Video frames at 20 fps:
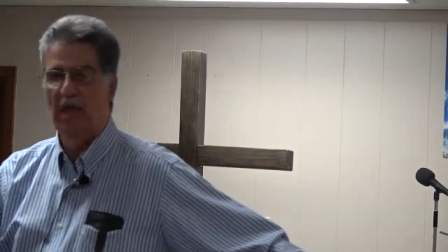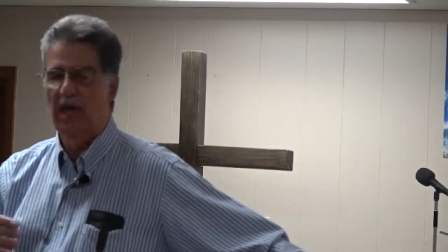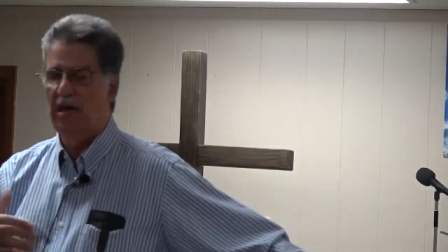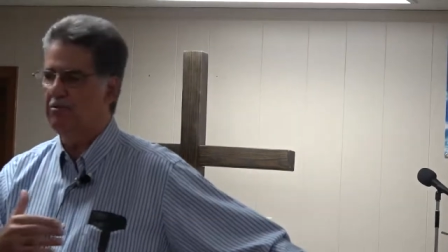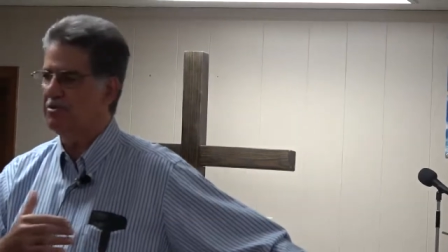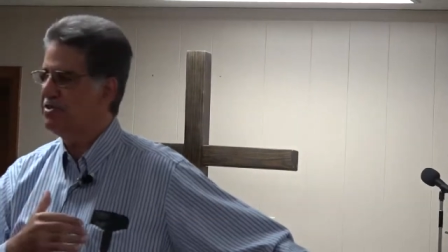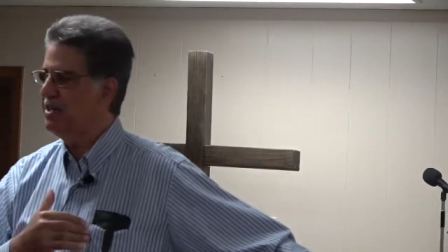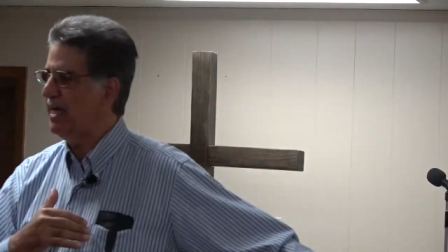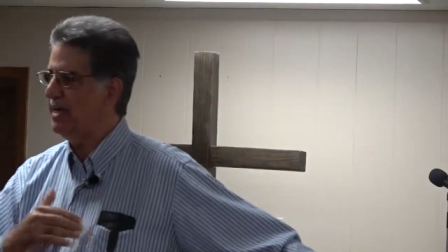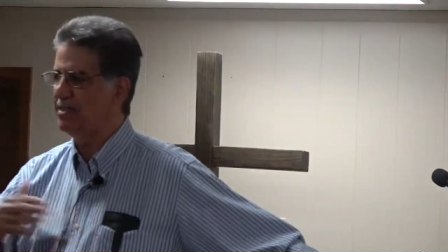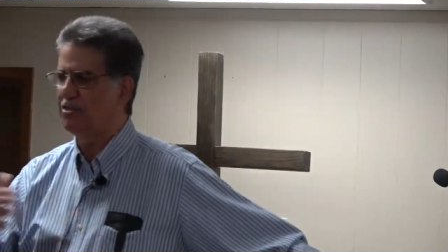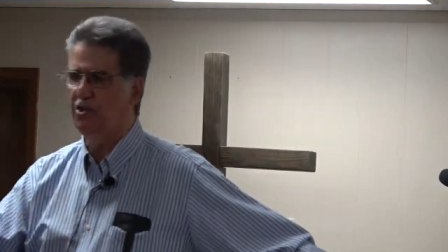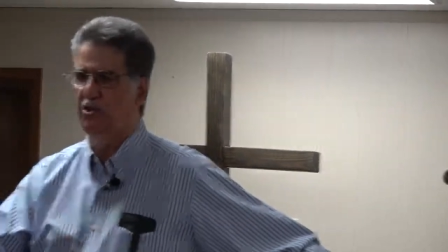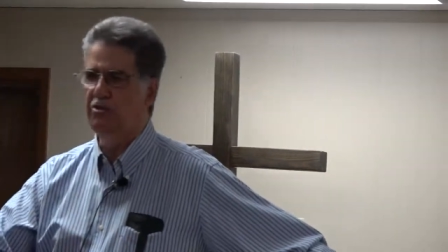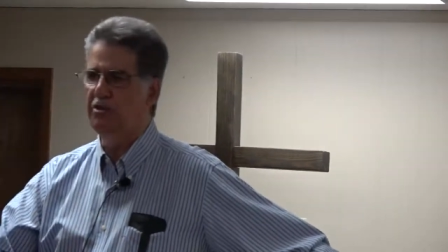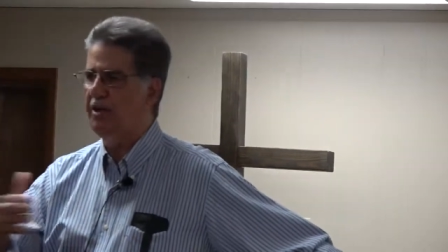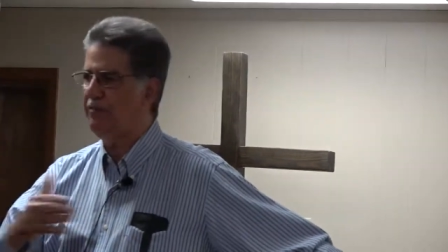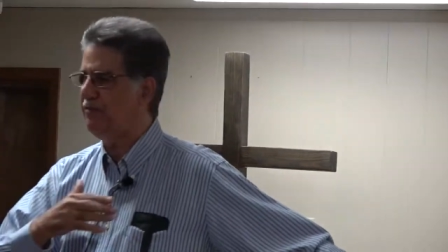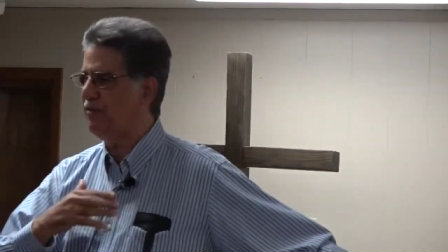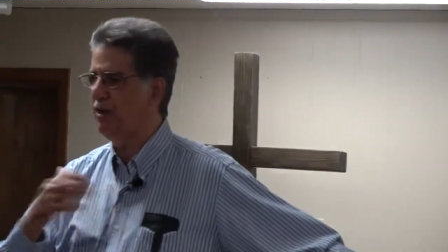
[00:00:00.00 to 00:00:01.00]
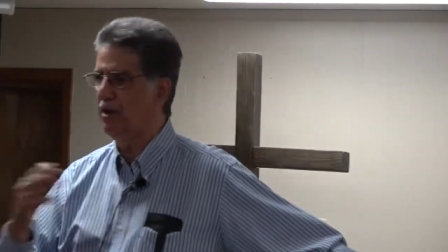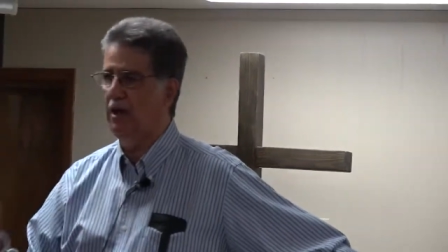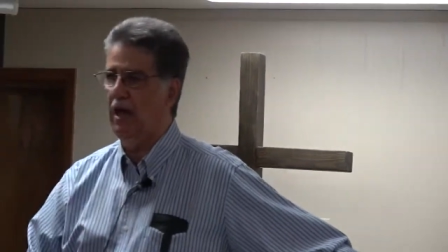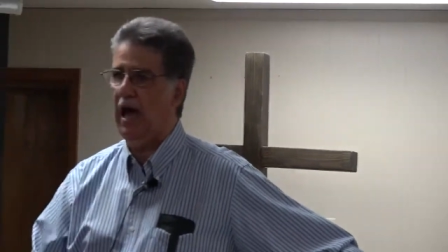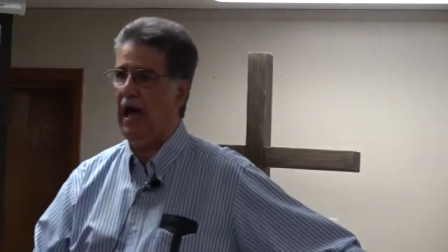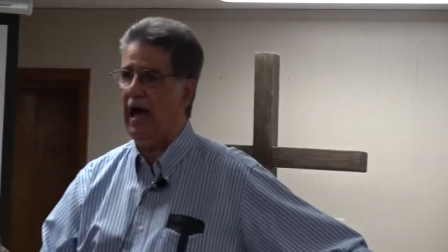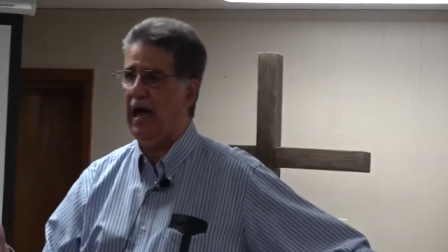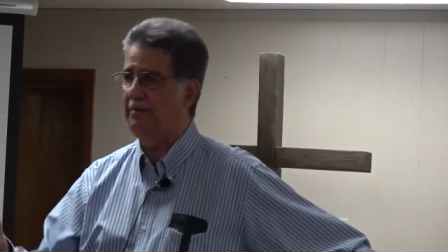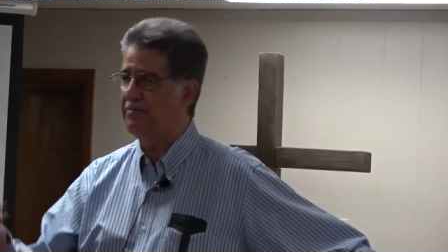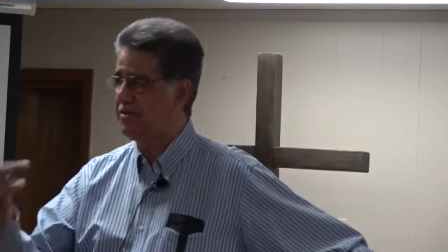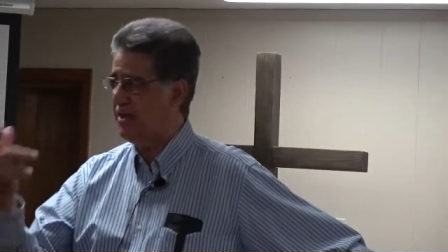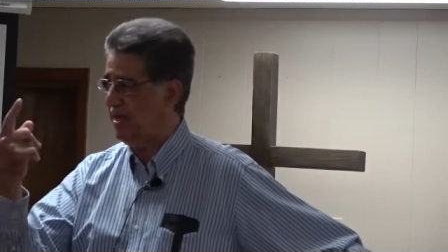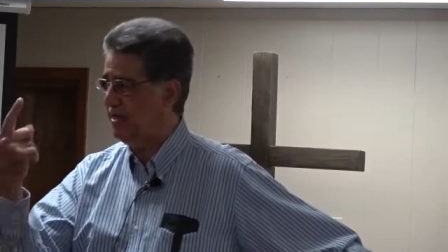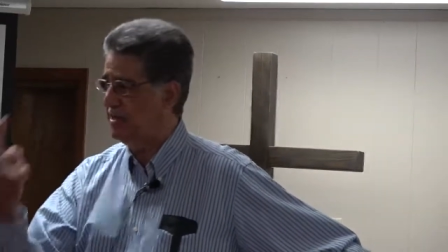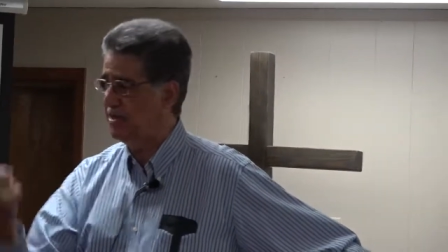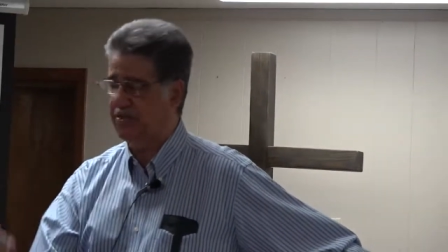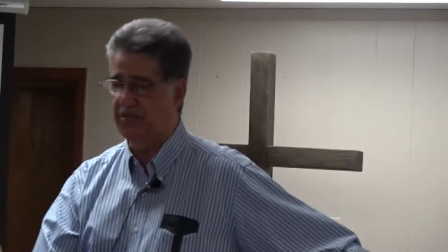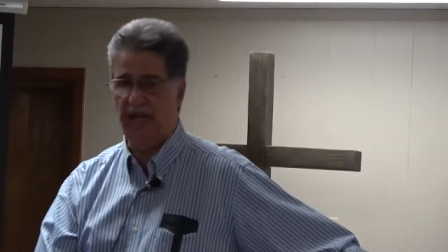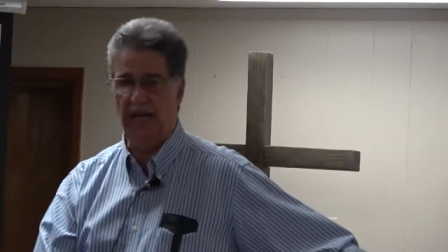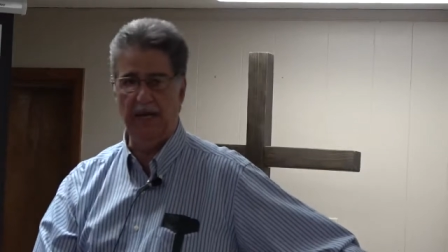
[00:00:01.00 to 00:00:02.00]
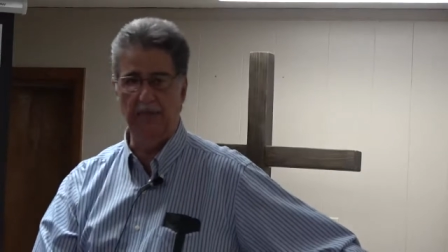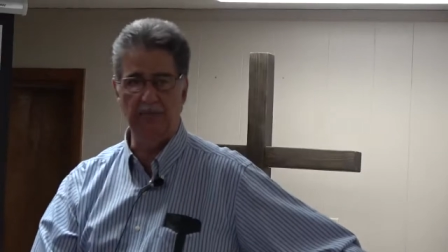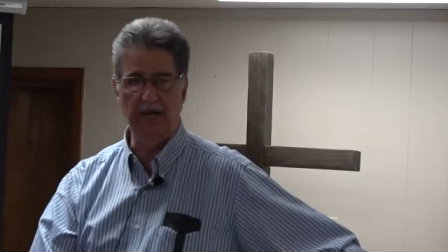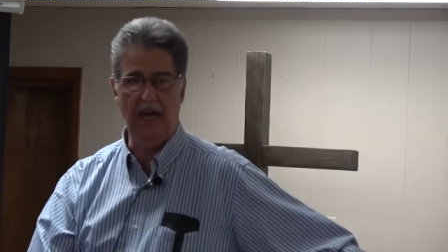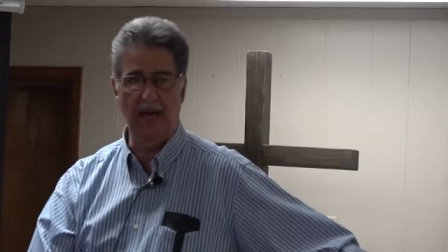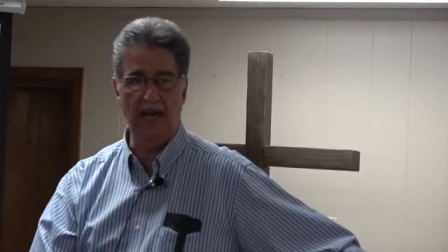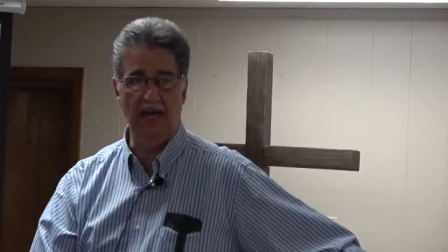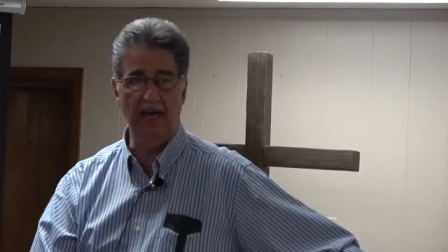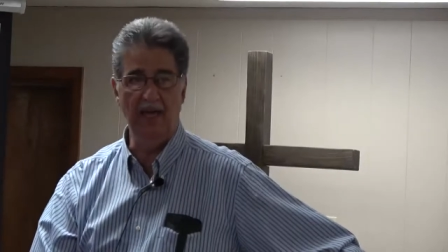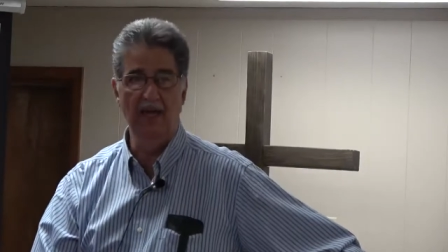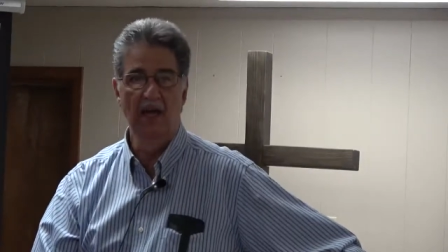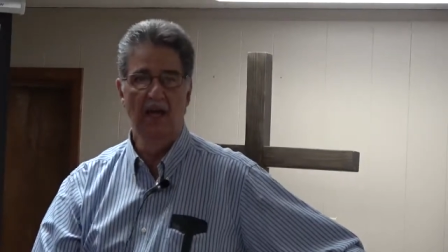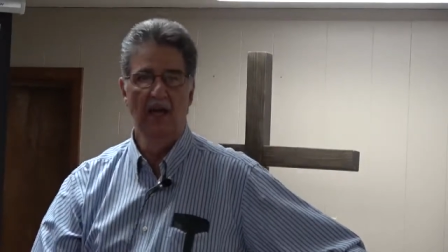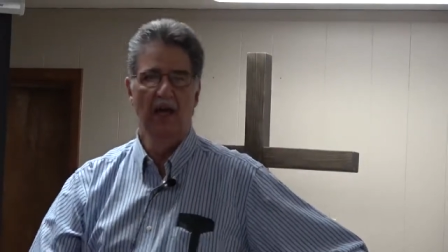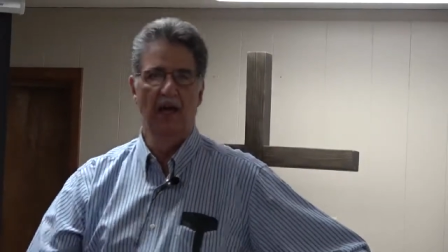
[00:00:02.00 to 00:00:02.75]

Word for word: It was like two different lives in the same day.